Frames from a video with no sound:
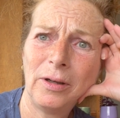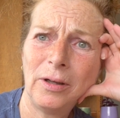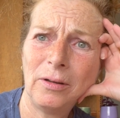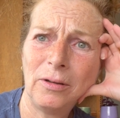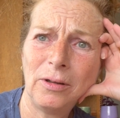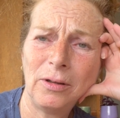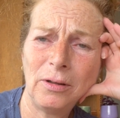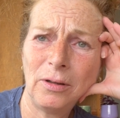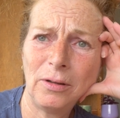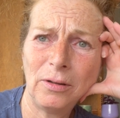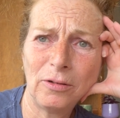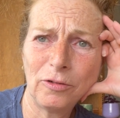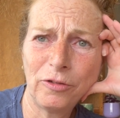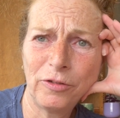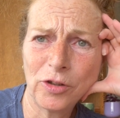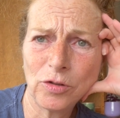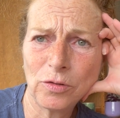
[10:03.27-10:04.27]
in
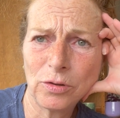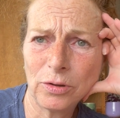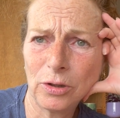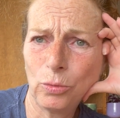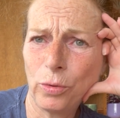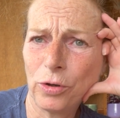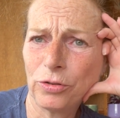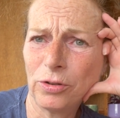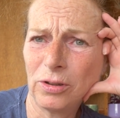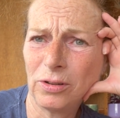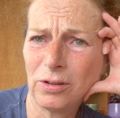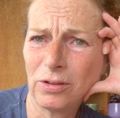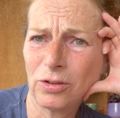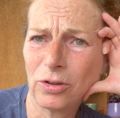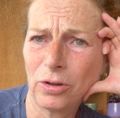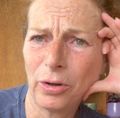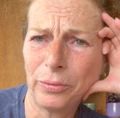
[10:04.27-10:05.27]
official, it was not his
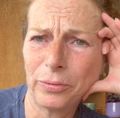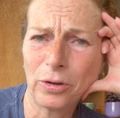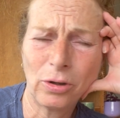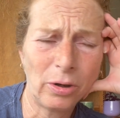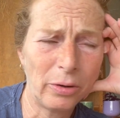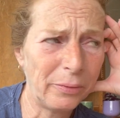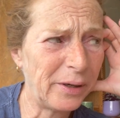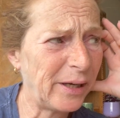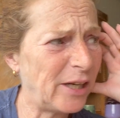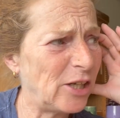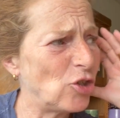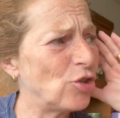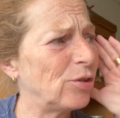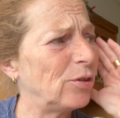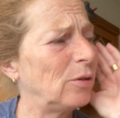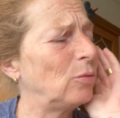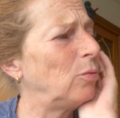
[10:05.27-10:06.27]

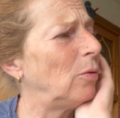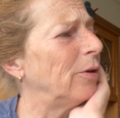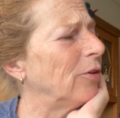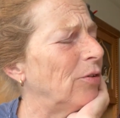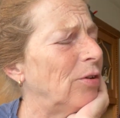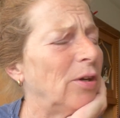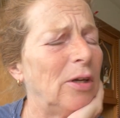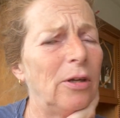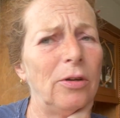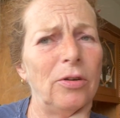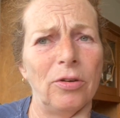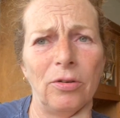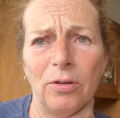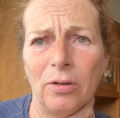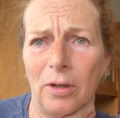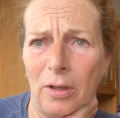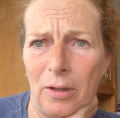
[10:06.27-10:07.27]
coronation, it was
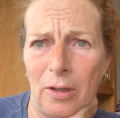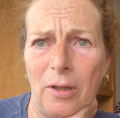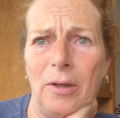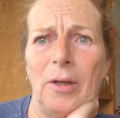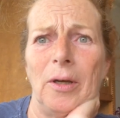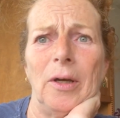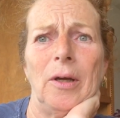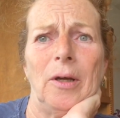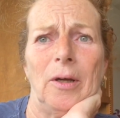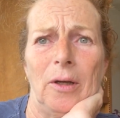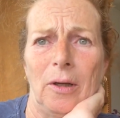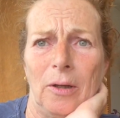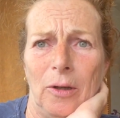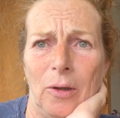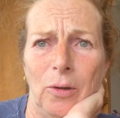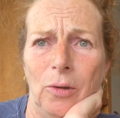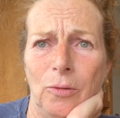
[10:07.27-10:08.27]
his
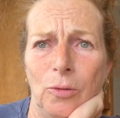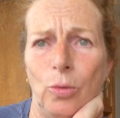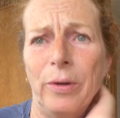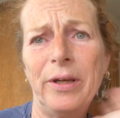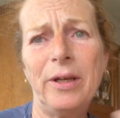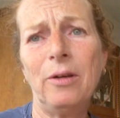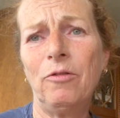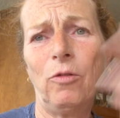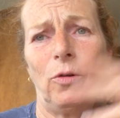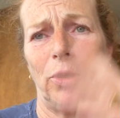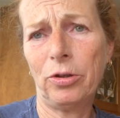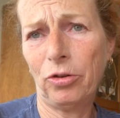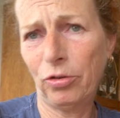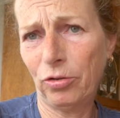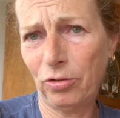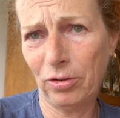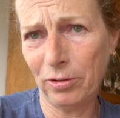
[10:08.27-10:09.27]
where he
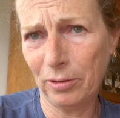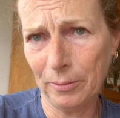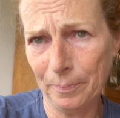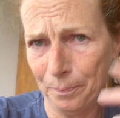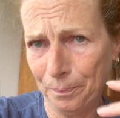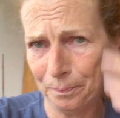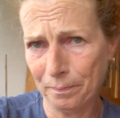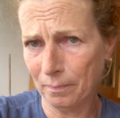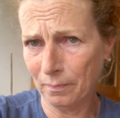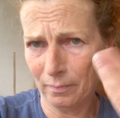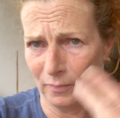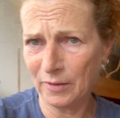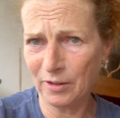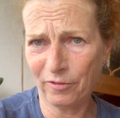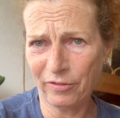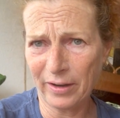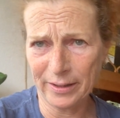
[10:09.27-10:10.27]
was
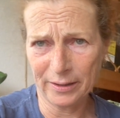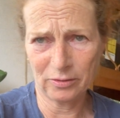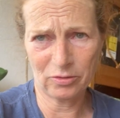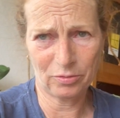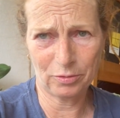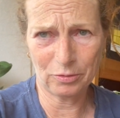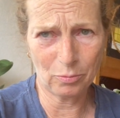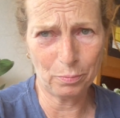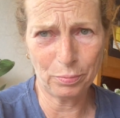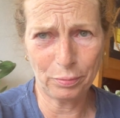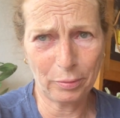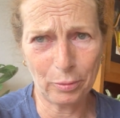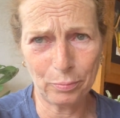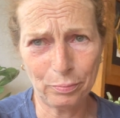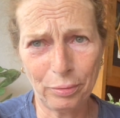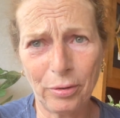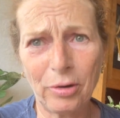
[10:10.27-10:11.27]
defined,
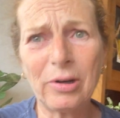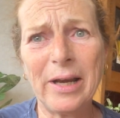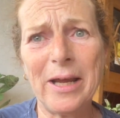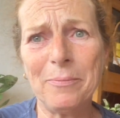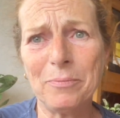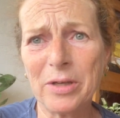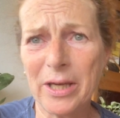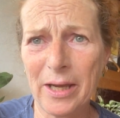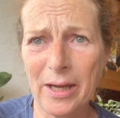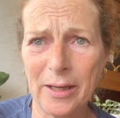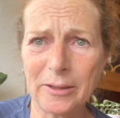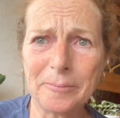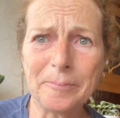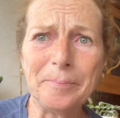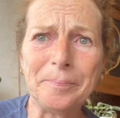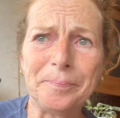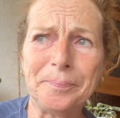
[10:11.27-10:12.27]
proclaimed
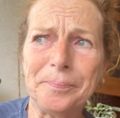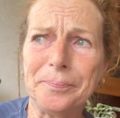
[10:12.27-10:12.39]
king,